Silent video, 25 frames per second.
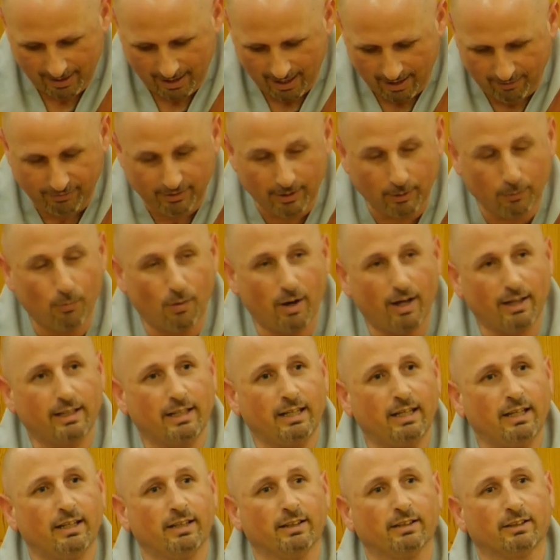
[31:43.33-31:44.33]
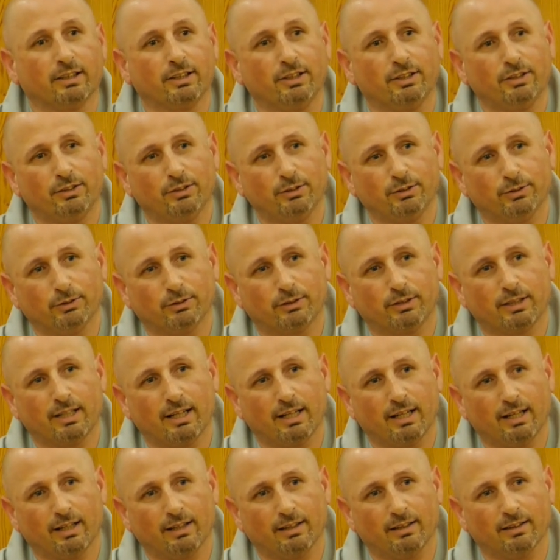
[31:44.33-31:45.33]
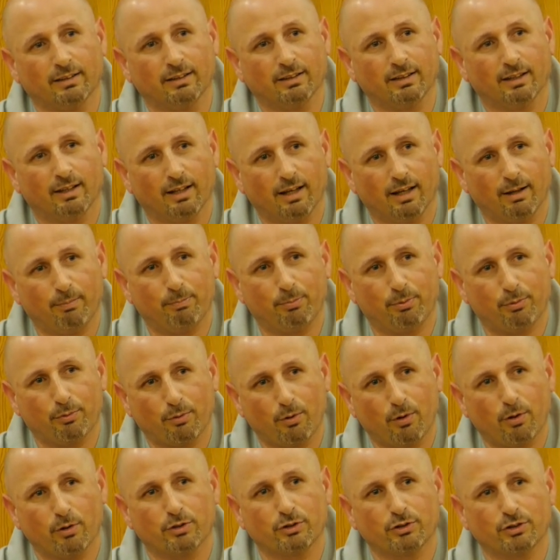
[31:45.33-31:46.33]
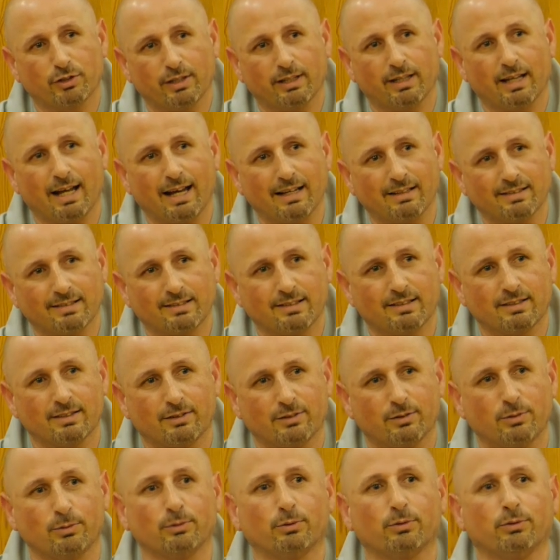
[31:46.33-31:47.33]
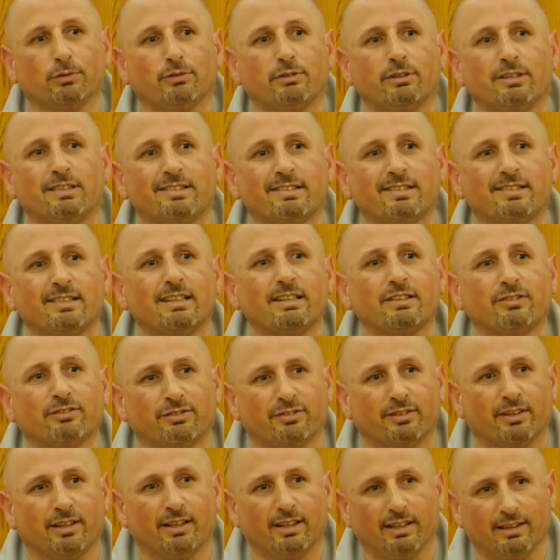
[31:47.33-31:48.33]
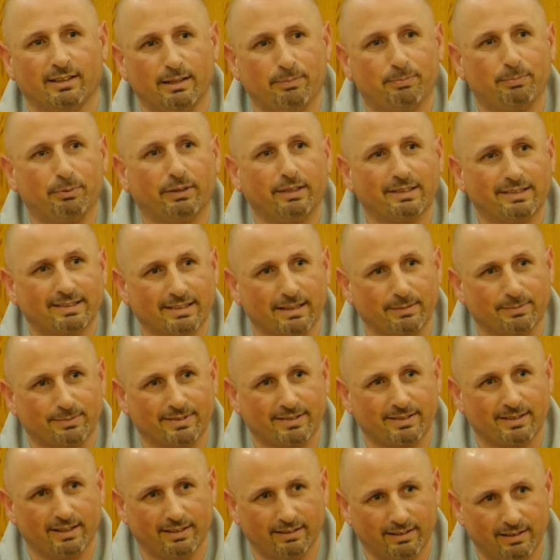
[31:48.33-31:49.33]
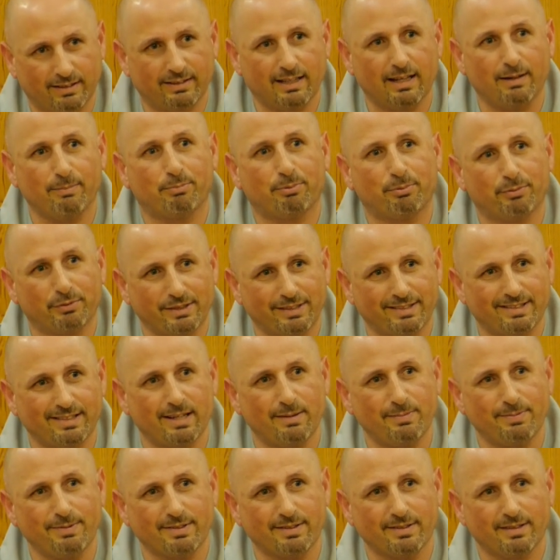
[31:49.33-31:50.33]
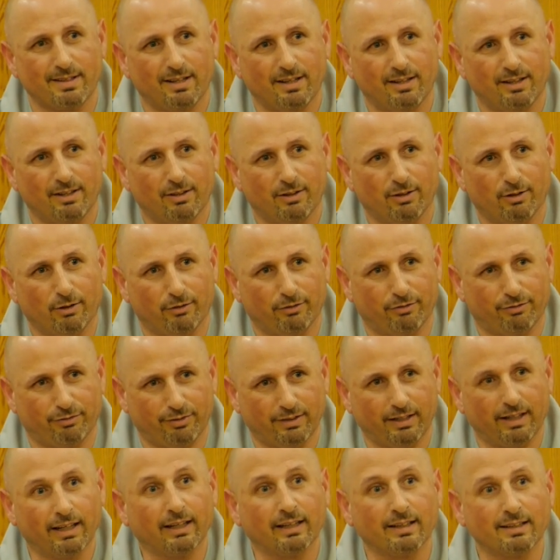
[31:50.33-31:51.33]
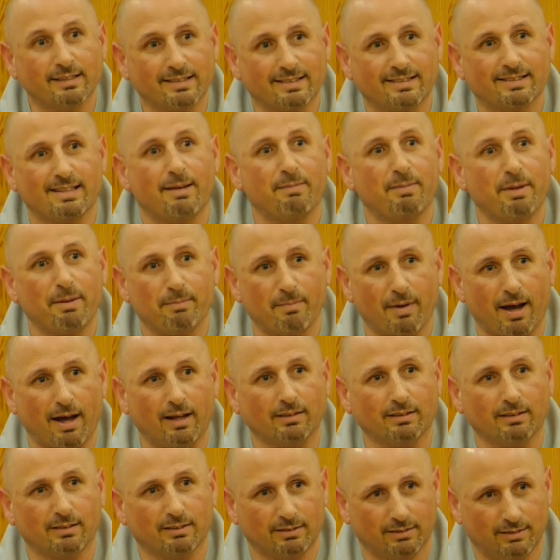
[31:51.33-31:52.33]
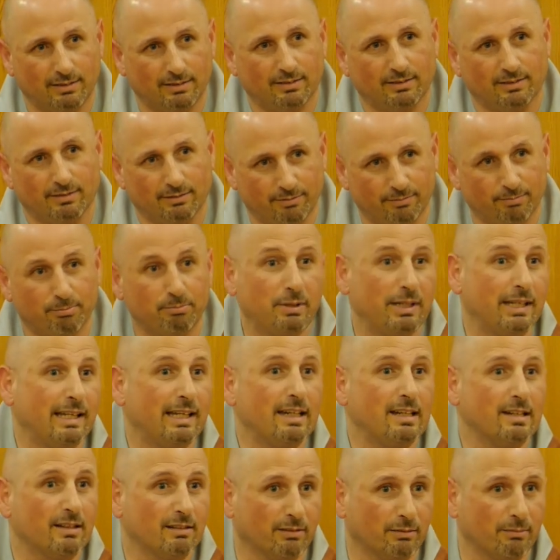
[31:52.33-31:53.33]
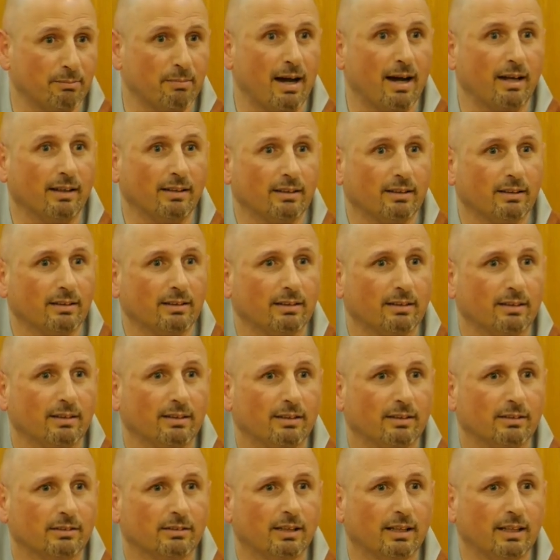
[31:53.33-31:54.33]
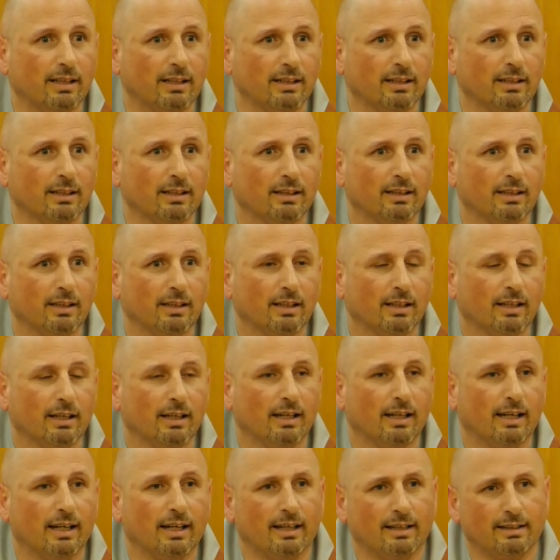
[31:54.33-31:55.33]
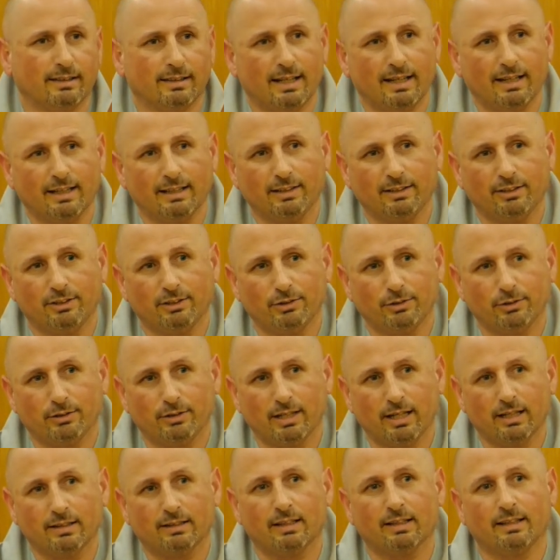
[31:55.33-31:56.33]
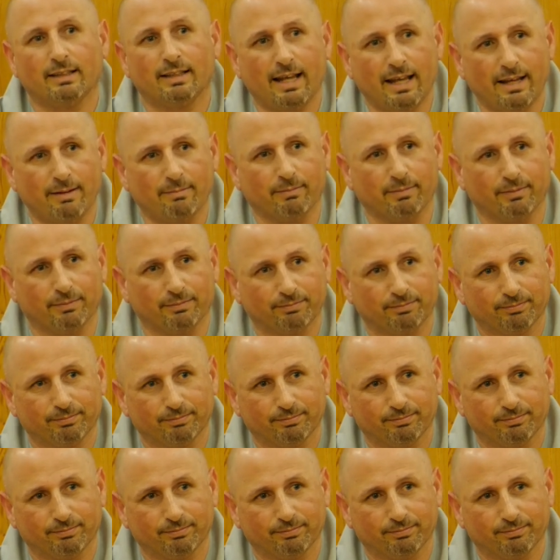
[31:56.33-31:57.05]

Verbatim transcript: After one year, you can approach and ask to receive the precepts, the 10 precepts of a semi monk, beginner monk, okay? And then you get a name.